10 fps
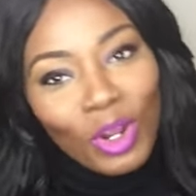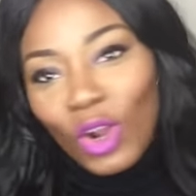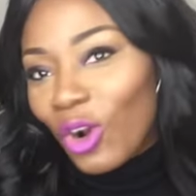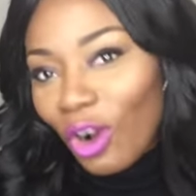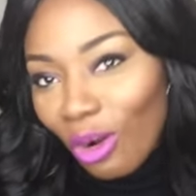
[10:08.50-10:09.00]

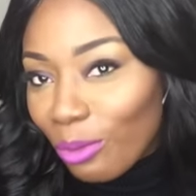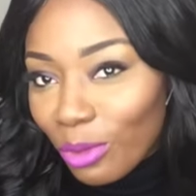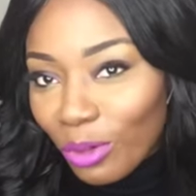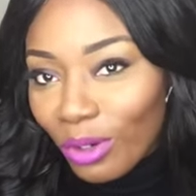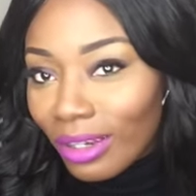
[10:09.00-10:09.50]
call
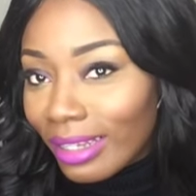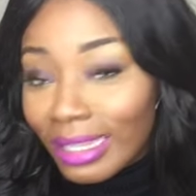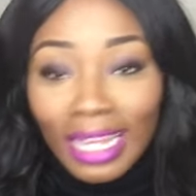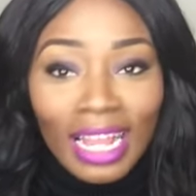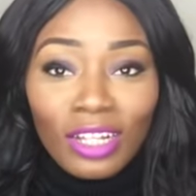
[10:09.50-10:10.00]
more.
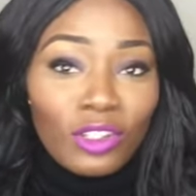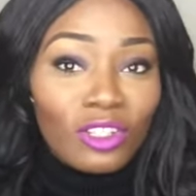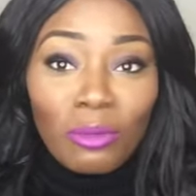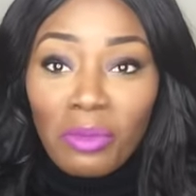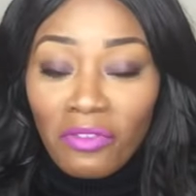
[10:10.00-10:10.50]
Like, I know
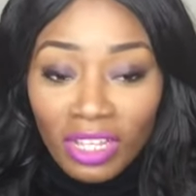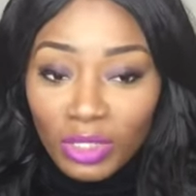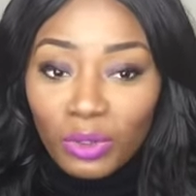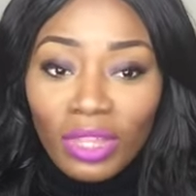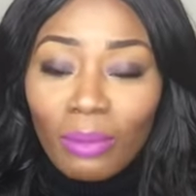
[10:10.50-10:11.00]
some of my friends
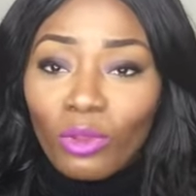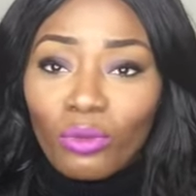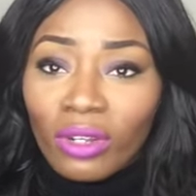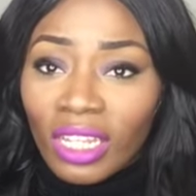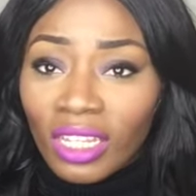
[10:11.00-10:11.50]
know that I'm
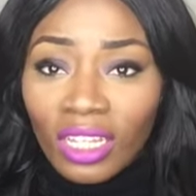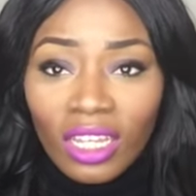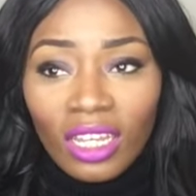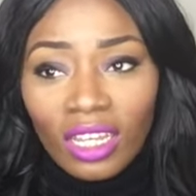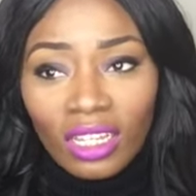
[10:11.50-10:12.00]
not really
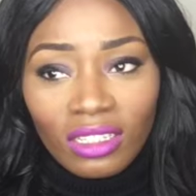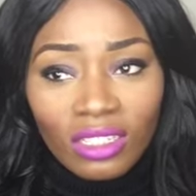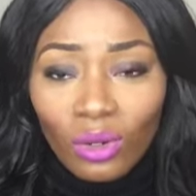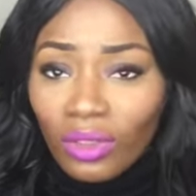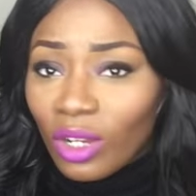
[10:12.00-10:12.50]

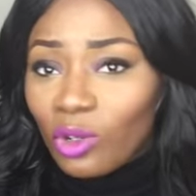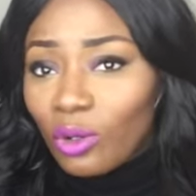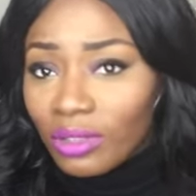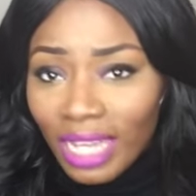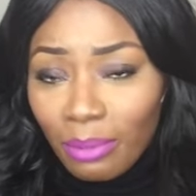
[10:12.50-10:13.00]
someone that
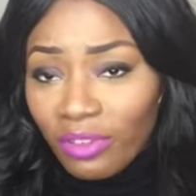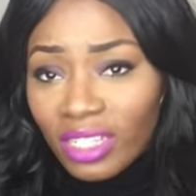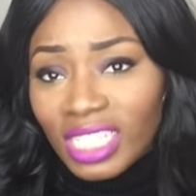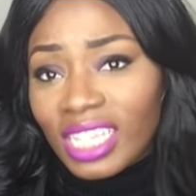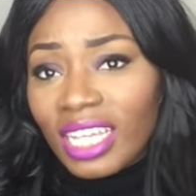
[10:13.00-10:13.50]
calls. I
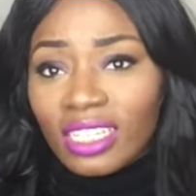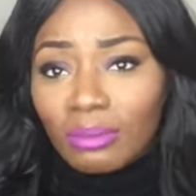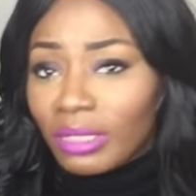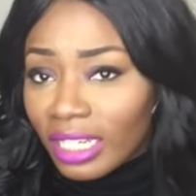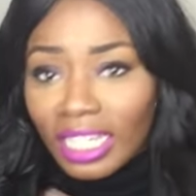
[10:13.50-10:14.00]
prefer to
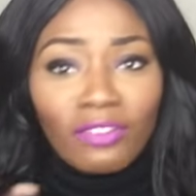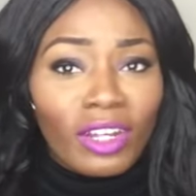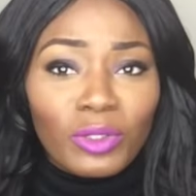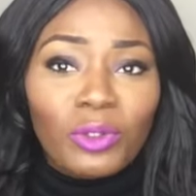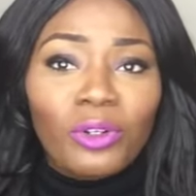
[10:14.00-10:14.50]
text, but if
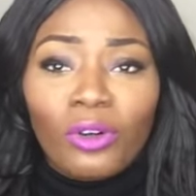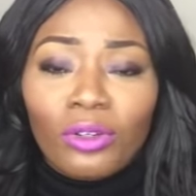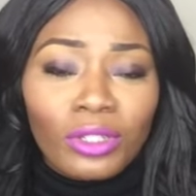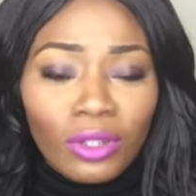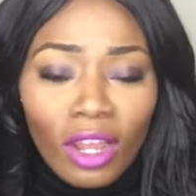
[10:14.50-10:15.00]
I do
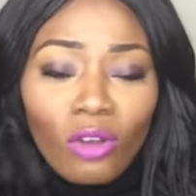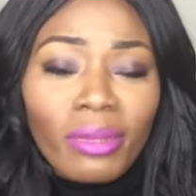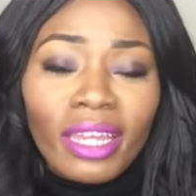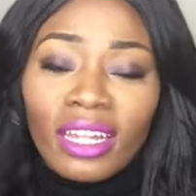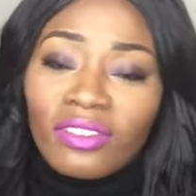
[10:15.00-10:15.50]
call, you know, I will
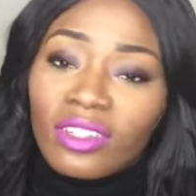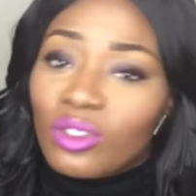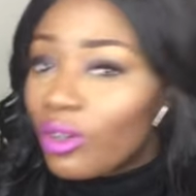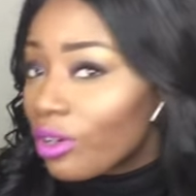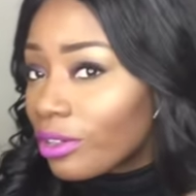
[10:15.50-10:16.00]
make an effort
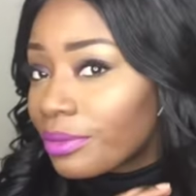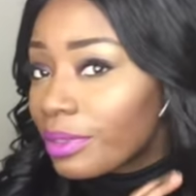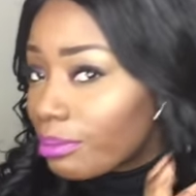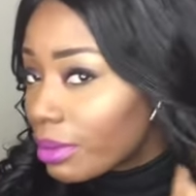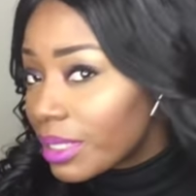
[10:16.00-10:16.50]
to call.
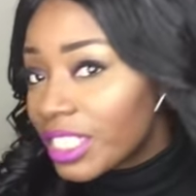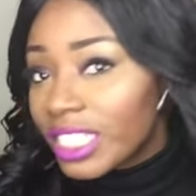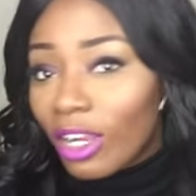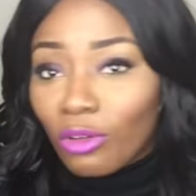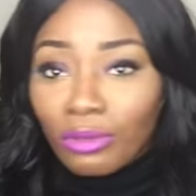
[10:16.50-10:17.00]
Maybe
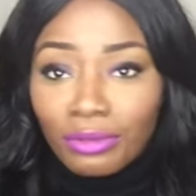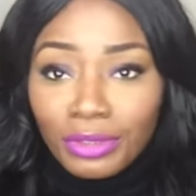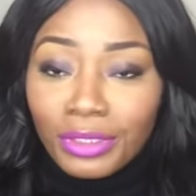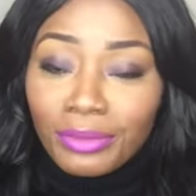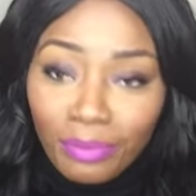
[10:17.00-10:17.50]
this year I will,
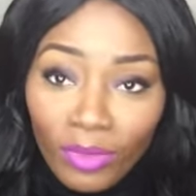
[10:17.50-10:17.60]
you know,